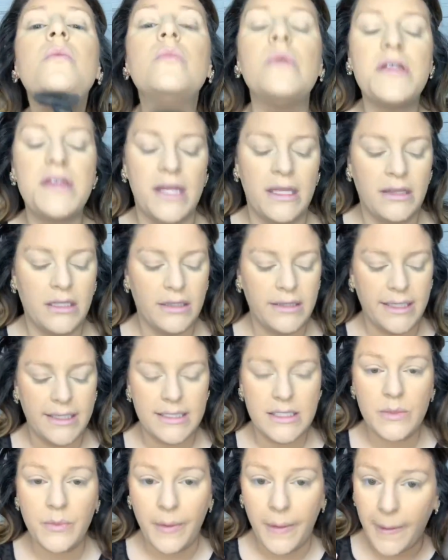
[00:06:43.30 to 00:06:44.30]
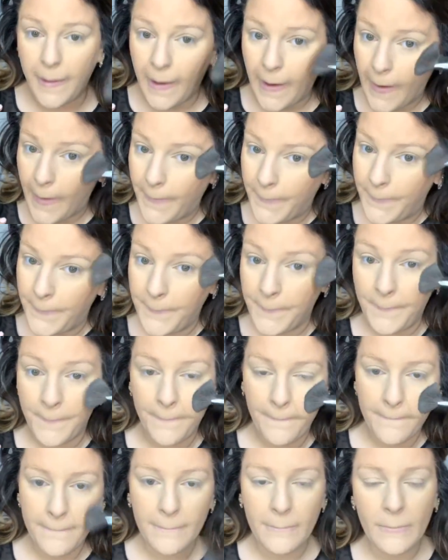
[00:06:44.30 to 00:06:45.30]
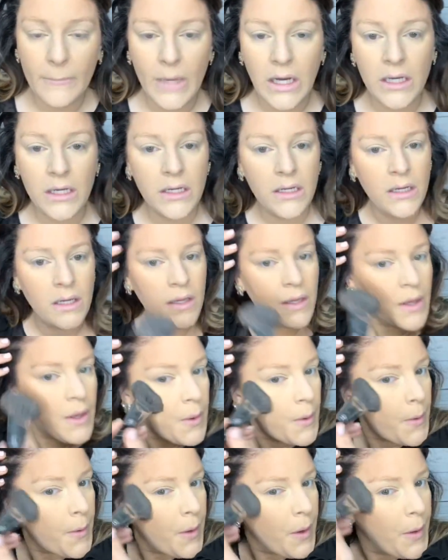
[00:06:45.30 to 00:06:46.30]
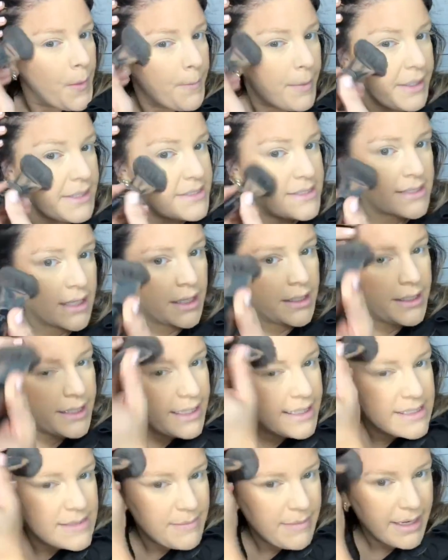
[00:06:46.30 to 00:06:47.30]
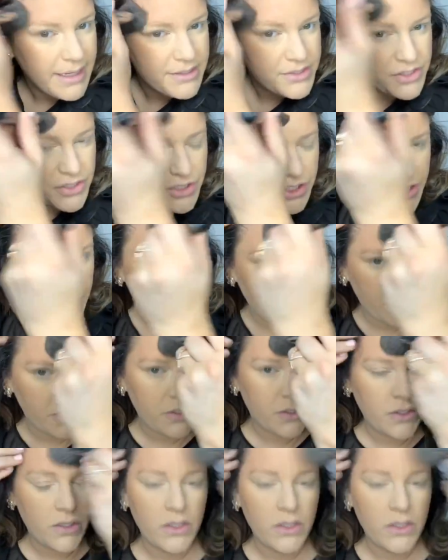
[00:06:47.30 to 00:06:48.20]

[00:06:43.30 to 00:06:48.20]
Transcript: Within the last week, my son has mastered